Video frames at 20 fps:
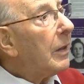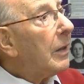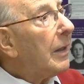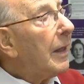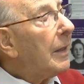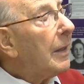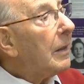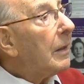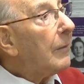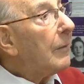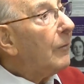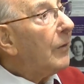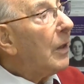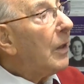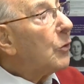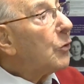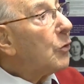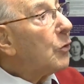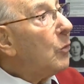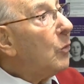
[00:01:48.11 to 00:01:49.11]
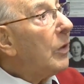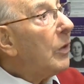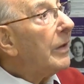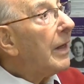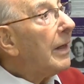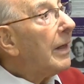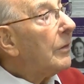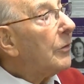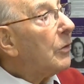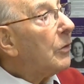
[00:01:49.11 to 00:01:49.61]
can function
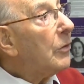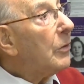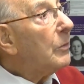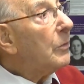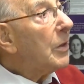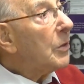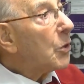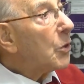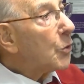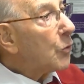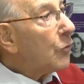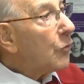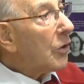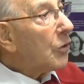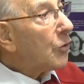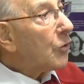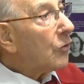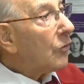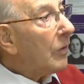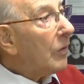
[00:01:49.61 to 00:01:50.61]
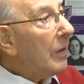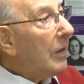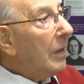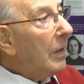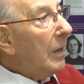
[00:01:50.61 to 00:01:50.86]
without an administration.